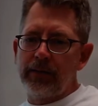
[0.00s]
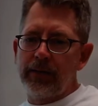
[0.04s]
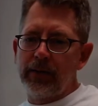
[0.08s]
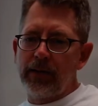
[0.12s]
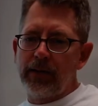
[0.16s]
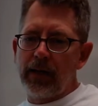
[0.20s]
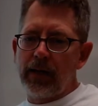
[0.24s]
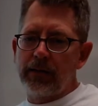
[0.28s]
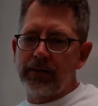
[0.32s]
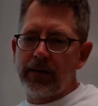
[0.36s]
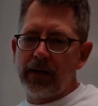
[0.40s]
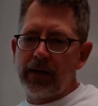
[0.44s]

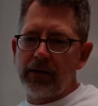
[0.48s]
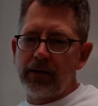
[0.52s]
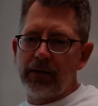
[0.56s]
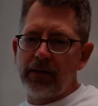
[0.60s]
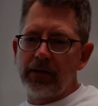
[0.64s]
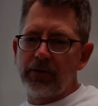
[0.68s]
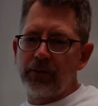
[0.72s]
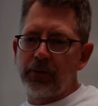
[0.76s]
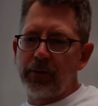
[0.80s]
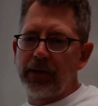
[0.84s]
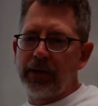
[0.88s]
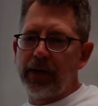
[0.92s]
I titled
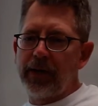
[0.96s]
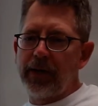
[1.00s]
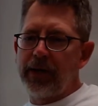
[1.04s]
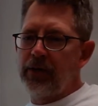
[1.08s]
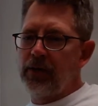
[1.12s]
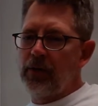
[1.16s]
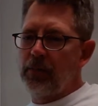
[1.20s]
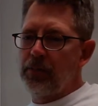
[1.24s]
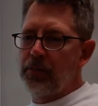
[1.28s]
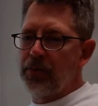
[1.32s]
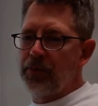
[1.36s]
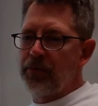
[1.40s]
this one
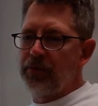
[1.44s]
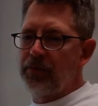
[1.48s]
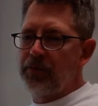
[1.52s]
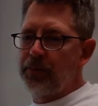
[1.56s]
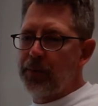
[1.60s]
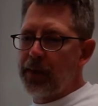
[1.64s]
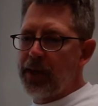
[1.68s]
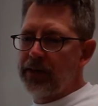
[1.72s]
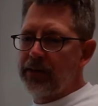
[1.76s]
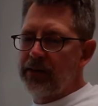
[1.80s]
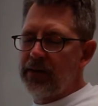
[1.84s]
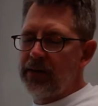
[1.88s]
Linear
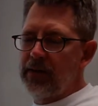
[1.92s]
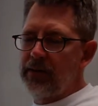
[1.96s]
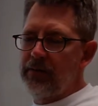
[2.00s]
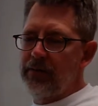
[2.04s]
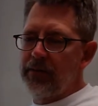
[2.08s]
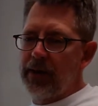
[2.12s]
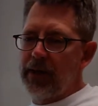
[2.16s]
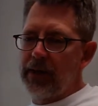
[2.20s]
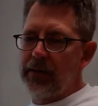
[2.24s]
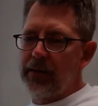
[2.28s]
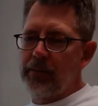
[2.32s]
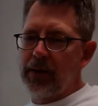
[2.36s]

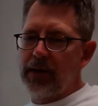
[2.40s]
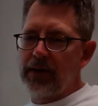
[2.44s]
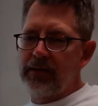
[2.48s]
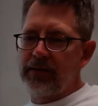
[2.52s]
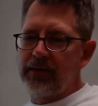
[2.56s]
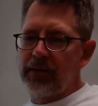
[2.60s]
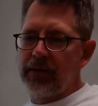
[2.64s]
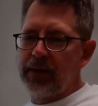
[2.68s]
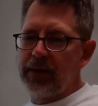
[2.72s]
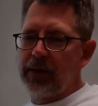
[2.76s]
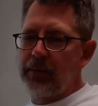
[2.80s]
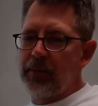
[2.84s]
Perspective, and
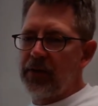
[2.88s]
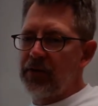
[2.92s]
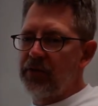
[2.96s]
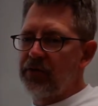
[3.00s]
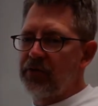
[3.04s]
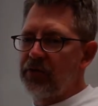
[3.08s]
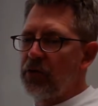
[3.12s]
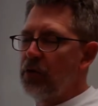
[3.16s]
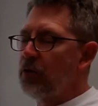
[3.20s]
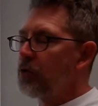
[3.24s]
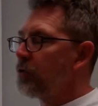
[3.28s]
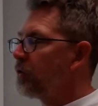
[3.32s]
basically I'm going
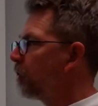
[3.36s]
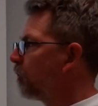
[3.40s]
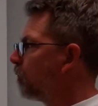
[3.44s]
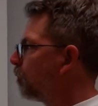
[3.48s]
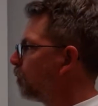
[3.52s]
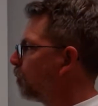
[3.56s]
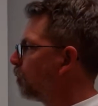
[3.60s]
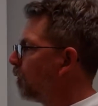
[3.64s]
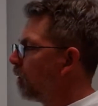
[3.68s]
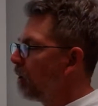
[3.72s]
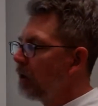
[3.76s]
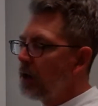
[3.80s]
to show
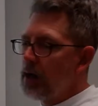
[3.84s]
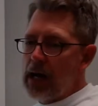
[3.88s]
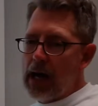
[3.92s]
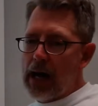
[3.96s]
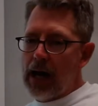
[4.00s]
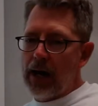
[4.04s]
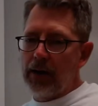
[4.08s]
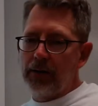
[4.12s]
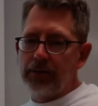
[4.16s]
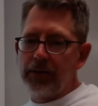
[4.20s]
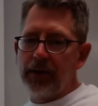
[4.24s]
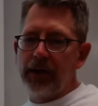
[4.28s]
you
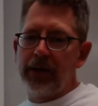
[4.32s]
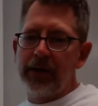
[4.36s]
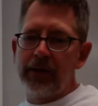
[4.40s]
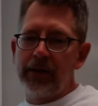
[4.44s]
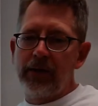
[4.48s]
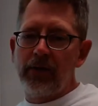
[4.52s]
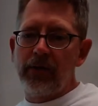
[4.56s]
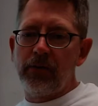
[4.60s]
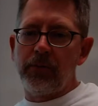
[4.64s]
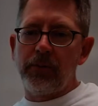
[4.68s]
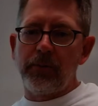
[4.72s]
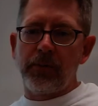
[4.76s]
how
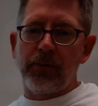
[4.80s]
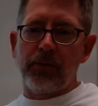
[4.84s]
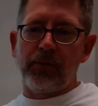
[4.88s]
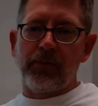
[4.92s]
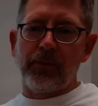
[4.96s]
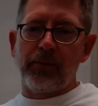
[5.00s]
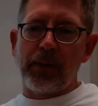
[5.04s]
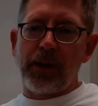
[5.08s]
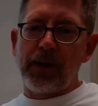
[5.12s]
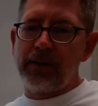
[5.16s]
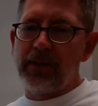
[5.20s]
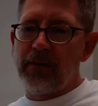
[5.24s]
linear
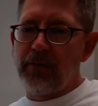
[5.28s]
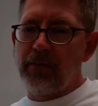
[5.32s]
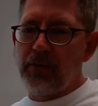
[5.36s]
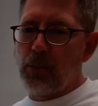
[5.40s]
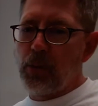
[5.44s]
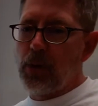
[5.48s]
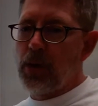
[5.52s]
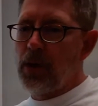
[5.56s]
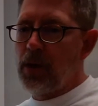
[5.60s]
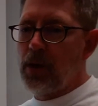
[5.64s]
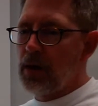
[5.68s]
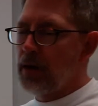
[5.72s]
perspective
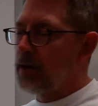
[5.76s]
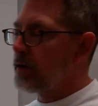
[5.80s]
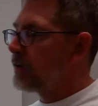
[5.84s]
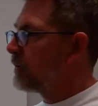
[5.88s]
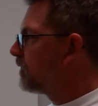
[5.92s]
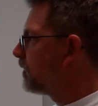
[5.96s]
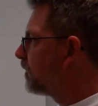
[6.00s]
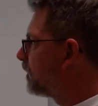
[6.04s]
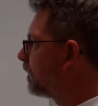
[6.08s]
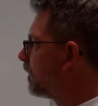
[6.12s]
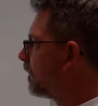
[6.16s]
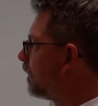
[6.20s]

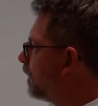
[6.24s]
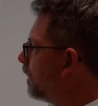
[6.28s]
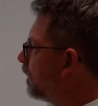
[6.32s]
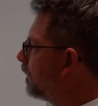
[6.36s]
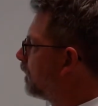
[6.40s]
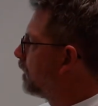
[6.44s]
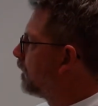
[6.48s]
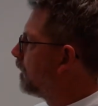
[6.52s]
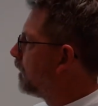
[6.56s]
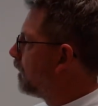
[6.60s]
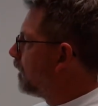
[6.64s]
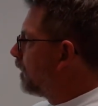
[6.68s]
works.
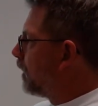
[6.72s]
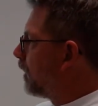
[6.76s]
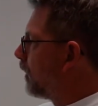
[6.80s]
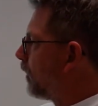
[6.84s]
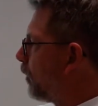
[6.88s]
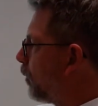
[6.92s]
The